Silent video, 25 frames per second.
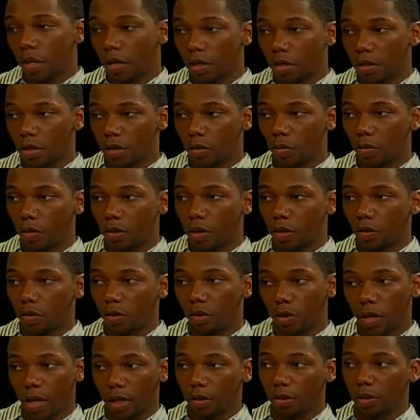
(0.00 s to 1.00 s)
than someone else,
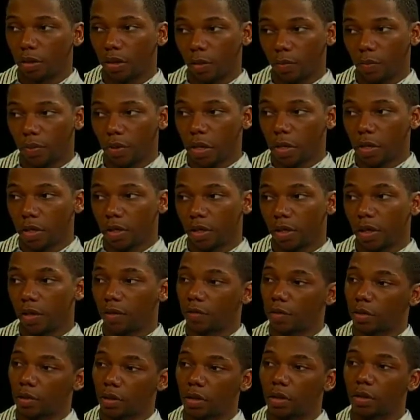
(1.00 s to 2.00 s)
you're actually comparing
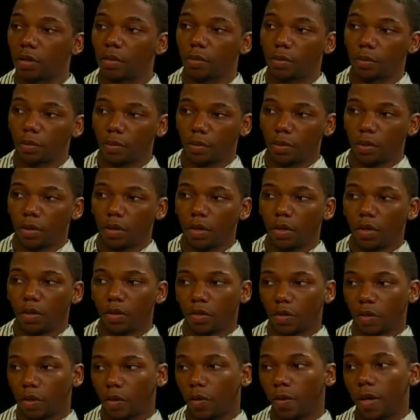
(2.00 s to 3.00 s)
yourselves to them. Wow.
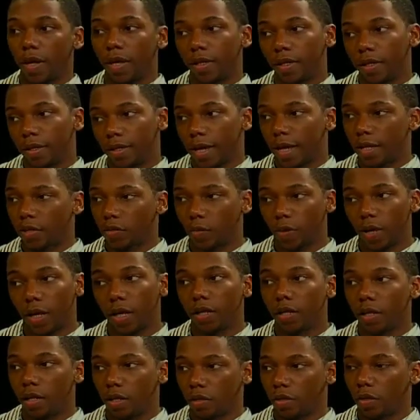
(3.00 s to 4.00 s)
So it that's why
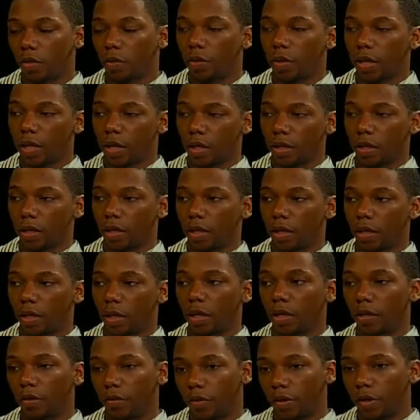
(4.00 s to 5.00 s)
it does go hand in hand.
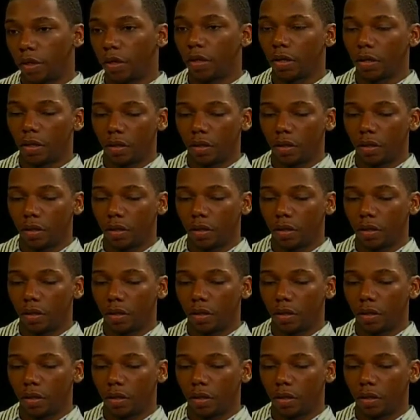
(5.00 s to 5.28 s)
I yeah. agree.